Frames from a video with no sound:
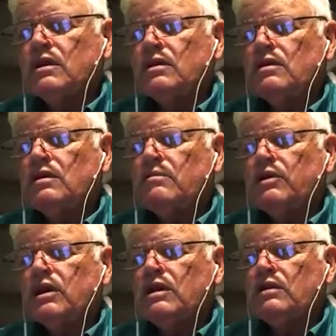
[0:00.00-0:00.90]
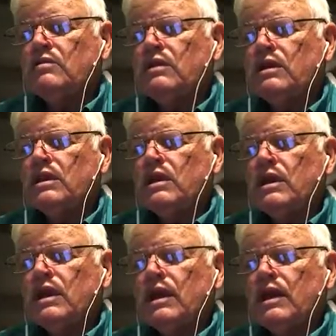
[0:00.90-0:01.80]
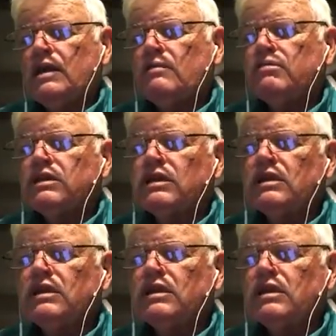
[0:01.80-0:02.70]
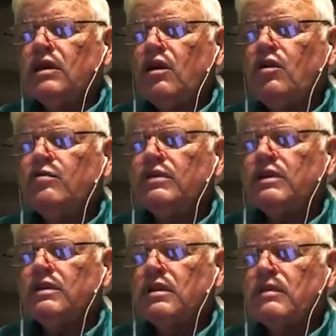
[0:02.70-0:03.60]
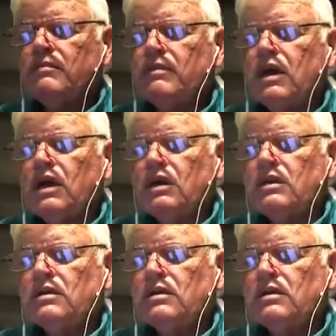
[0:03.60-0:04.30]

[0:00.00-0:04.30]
and look upon it with a completely open mind.